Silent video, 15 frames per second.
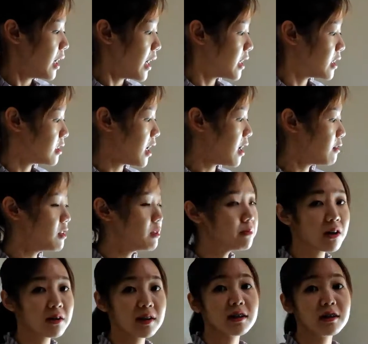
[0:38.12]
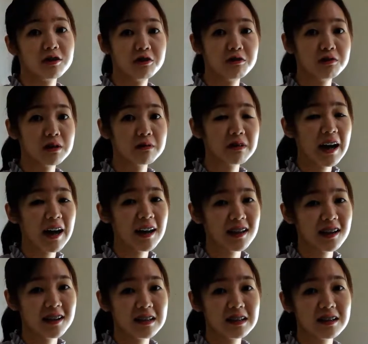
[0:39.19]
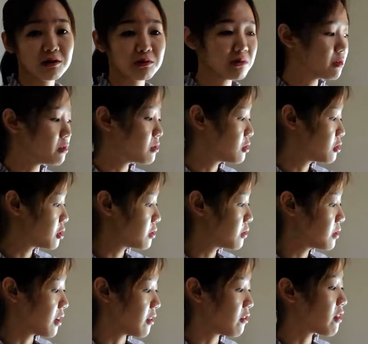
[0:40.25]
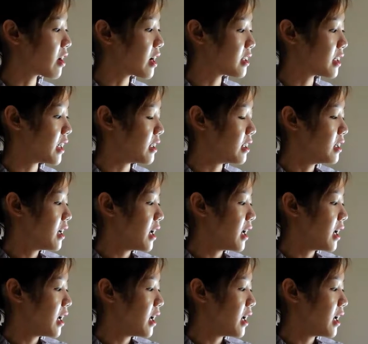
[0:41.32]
and every morning the children will enter the school through the front gate,